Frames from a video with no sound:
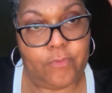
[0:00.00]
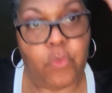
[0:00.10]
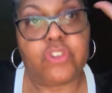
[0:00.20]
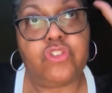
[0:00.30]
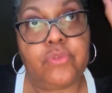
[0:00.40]

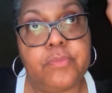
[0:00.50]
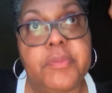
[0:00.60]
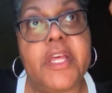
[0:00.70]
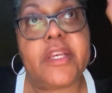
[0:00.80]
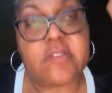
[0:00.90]
once you
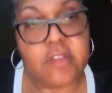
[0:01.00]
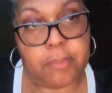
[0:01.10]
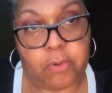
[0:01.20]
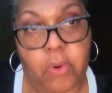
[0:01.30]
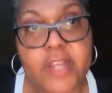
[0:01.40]

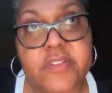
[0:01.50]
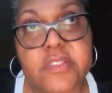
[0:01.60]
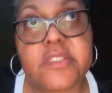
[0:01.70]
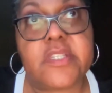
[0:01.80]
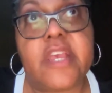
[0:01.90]
accept Christ
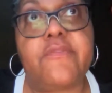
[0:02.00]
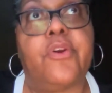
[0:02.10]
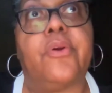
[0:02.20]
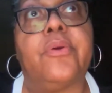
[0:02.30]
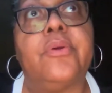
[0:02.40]
as
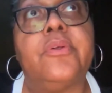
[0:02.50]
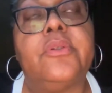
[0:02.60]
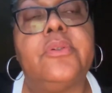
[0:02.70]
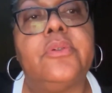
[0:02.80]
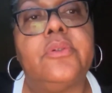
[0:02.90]
Savior,
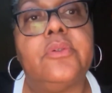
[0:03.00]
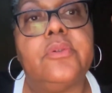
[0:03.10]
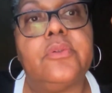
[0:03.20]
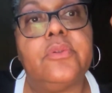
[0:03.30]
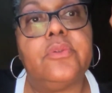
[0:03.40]

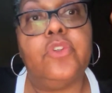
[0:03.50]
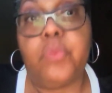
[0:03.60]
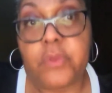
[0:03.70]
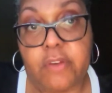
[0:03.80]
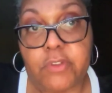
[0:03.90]
you
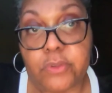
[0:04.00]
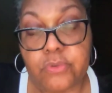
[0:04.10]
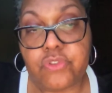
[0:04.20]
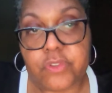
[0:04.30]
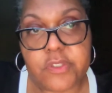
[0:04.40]
will never
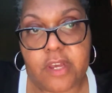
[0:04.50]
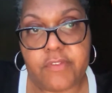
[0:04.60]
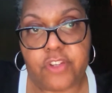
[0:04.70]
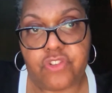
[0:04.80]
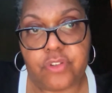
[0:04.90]
lose your
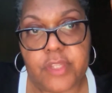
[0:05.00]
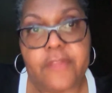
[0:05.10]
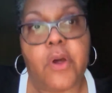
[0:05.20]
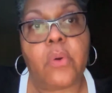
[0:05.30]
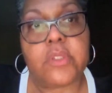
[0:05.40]
salvation,
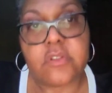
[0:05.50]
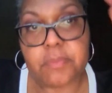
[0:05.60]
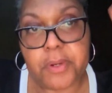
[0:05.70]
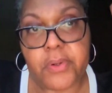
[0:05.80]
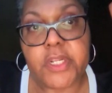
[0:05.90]
and the Holy
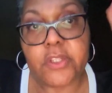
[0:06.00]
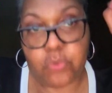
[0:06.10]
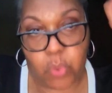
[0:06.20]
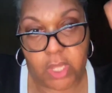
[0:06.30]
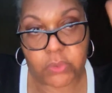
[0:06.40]
Spirit
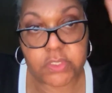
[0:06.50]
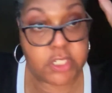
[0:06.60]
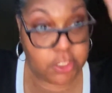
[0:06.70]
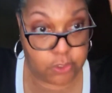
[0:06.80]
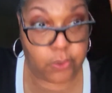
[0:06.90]

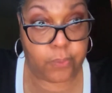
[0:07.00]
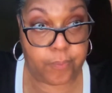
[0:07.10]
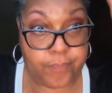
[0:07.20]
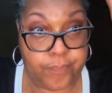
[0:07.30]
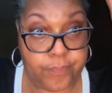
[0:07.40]
indwells in you.
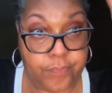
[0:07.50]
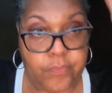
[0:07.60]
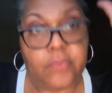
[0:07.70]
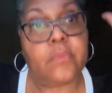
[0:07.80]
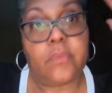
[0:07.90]

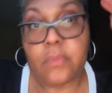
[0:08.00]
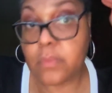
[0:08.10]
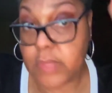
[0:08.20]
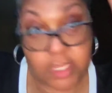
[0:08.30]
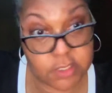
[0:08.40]

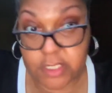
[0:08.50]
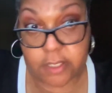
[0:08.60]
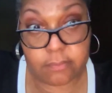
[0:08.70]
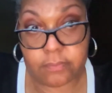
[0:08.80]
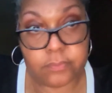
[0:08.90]
That's
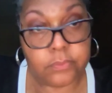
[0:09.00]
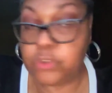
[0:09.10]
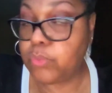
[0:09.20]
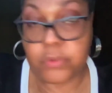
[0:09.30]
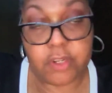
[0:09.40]
it.
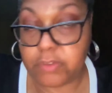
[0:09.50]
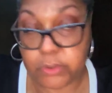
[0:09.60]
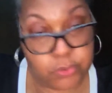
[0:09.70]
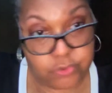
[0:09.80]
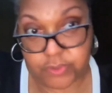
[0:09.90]
You will never
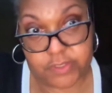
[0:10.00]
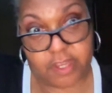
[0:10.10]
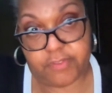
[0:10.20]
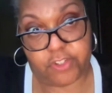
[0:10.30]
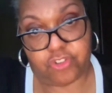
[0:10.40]
lose your
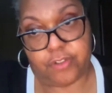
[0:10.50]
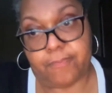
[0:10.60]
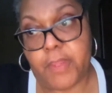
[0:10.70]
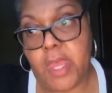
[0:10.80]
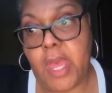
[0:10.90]
salvation.
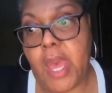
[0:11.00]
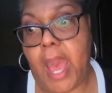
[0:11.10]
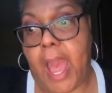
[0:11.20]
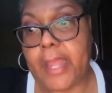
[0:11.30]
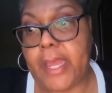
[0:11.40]

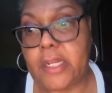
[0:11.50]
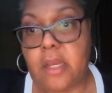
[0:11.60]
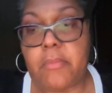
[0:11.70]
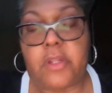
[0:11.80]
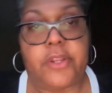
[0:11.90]
I got to
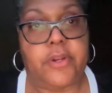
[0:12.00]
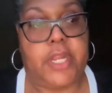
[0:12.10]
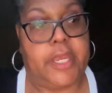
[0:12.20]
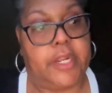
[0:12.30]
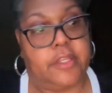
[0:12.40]
come on here
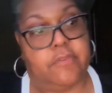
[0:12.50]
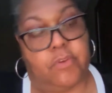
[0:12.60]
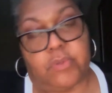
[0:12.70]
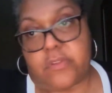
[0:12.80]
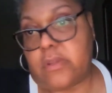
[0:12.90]
and I got to give
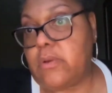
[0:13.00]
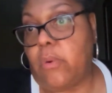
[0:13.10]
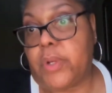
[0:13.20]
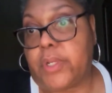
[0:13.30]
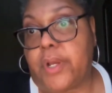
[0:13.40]
you what's
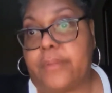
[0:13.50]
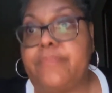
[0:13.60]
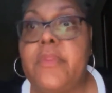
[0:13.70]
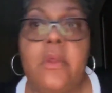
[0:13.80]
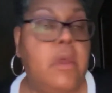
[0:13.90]
going on.
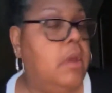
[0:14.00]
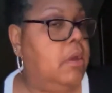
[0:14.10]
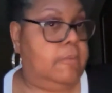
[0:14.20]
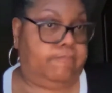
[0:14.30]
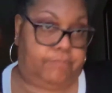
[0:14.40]

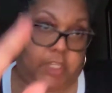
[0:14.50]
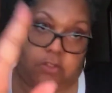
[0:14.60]
I